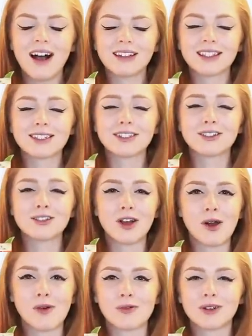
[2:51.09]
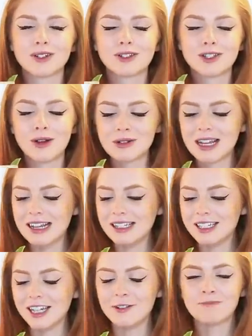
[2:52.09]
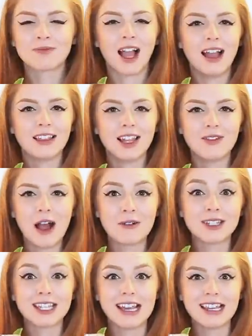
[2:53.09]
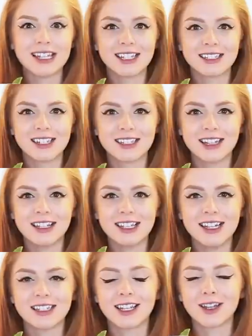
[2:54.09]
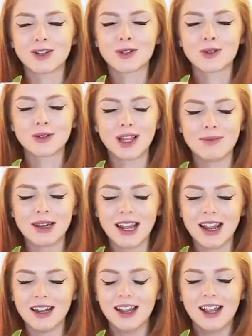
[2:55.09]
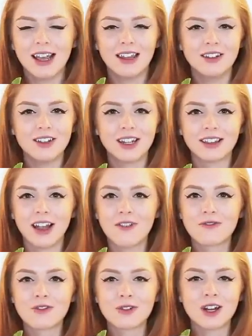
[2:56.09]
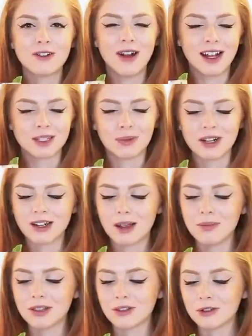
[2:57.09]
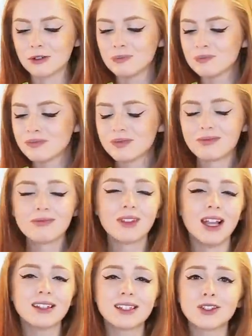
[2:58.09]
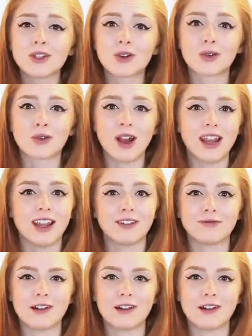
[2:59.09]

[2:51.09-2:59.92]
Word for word: This is so, so tasty. I love how tangy this is. It tastes like a true lemonade, and then you get that fruity raspberry coming through. It's such a great and